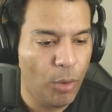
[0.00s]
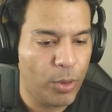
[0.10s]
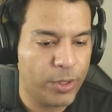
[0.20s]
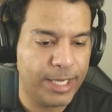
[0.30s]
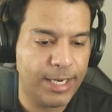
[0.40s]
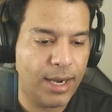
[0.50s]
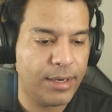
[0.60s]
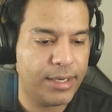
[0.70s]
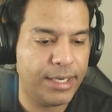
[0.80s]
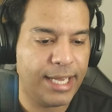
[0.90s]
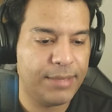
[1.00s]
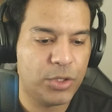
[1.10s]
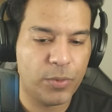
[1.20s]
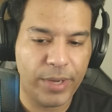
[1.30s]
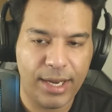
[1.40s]
more than 100 times
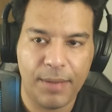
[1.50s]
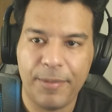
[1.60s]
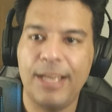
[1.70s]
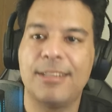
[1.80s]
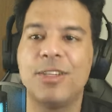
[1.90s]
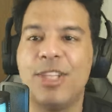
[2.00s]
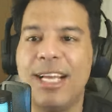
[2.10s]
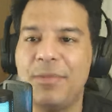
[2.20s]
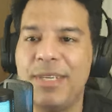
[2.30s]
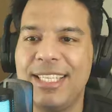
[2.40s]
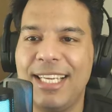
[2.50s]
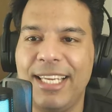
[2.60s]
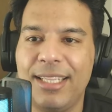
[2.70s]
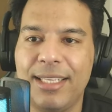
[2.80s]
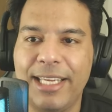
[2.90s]
to win a prize. So that's
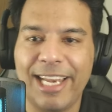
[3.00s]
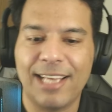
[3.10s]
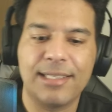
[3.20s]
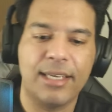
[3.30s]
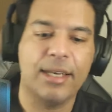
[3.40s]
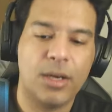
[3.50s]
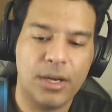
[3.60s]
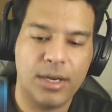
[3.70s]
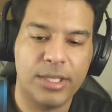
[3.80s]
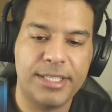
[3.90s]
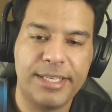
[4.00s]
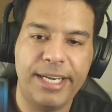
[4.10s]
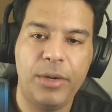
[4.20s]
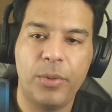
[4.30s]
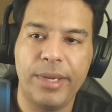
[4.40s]
basically the classic
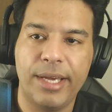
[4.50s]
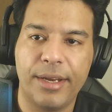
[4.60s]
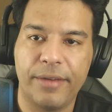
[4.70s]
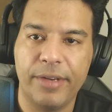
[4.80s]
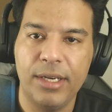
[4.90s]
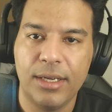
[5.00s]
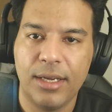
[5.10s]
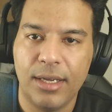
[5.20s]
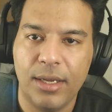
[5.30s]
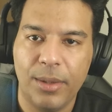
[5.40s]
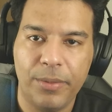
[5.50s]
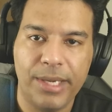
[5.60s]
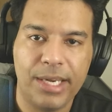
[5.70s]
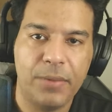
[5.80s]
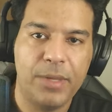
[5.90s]
constraint we are given. We
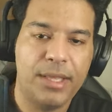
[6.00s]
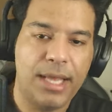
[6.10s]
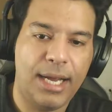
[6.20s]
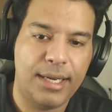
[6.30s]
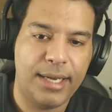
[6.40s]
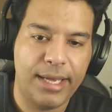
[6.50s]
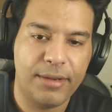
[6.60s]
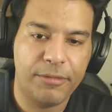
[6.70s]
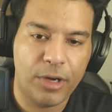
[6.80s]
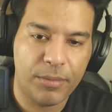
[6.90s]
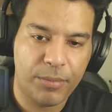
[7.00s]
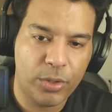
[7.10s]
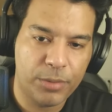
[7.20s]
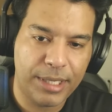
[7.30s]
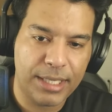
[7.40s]
are given that like for
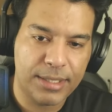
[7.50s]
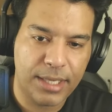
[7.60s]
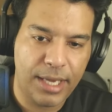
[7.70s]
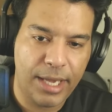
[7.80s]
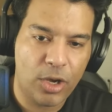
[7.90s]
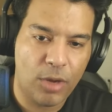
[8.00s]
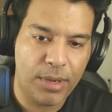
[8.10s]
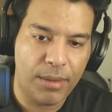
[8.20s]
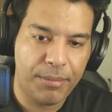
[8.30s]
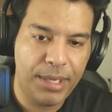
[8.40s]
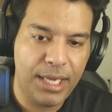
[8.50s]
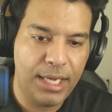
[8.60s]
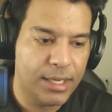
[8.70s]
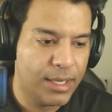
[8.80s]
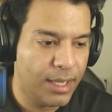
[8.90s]
both buttons A, comma
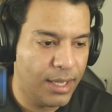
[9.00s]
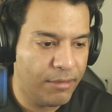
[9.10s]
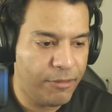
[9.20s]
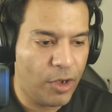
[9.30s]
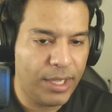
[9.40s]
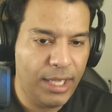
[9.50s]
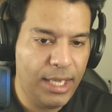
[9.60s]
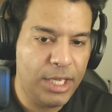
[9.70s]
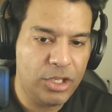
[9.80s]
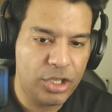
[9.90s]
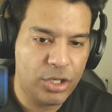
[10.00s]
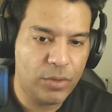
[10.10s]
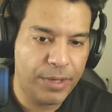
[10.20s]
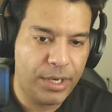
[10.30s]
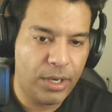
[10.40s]
B, for each you
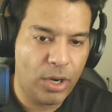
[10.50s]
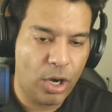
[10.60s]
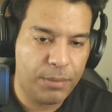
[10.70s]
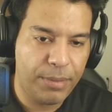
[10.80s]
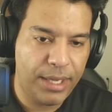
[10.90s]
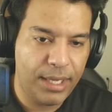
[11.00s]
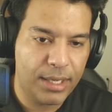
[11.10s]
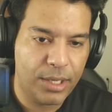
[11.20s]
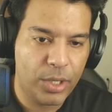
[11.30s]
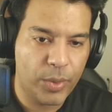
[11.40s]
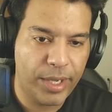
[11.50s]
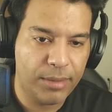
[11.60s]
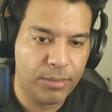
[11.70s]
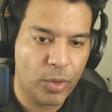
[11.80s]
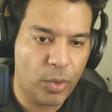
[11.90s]
would not be
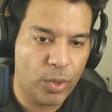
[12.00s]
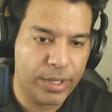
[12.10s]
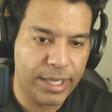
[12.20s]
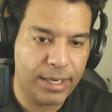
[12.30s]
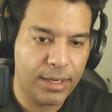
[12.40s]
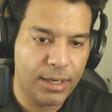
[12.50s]
doing more than